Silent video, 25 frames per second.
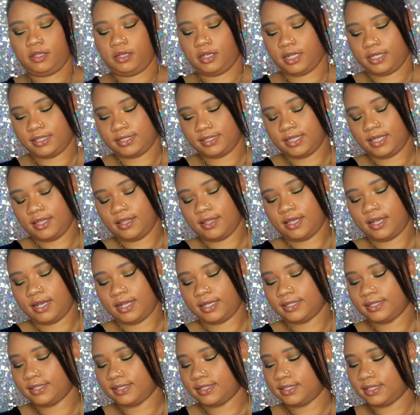the next thing that
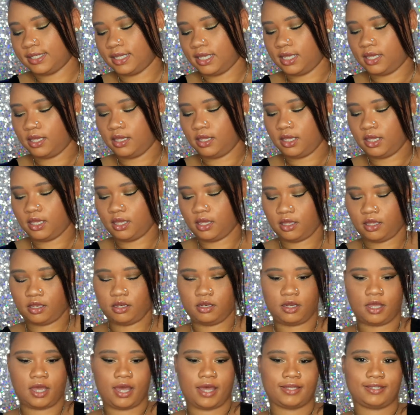I see,
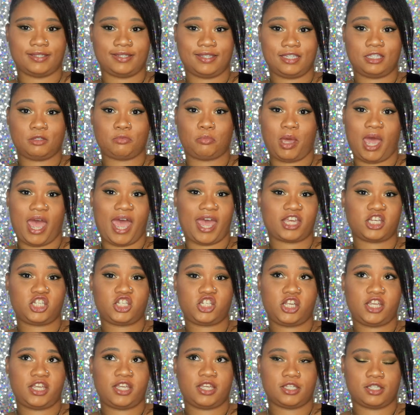and guys, this
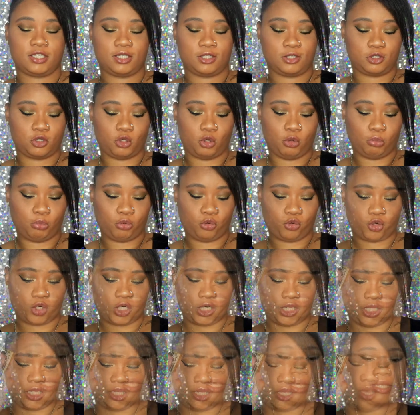packaging is so
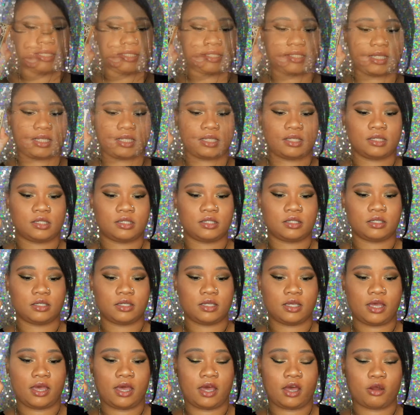pretty. Guys, like,
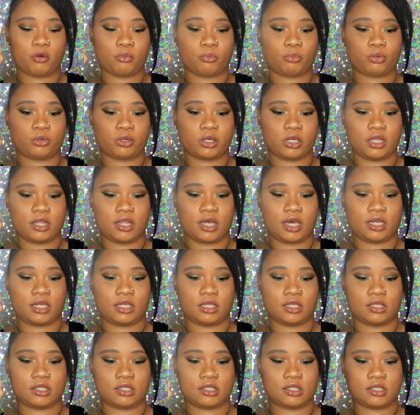look how pretty that
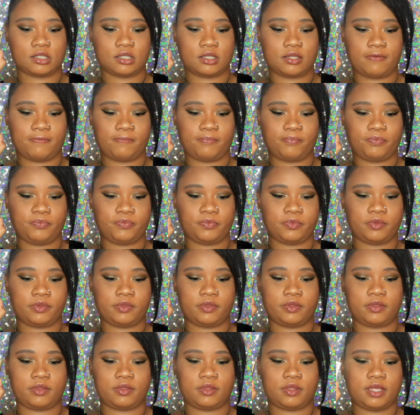is.
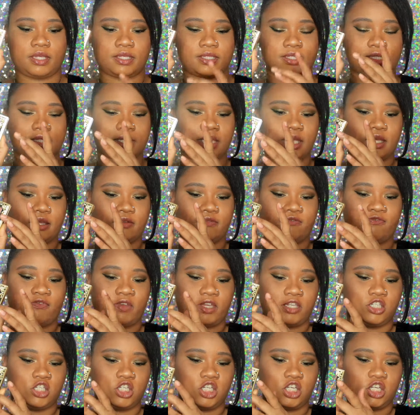It's like
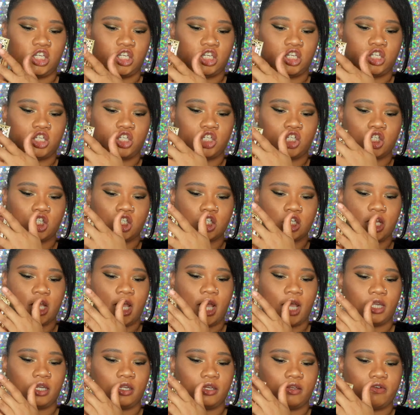vintage
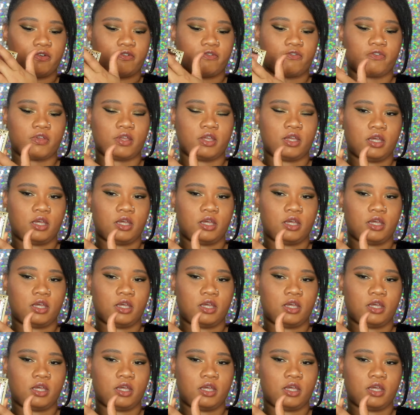kind of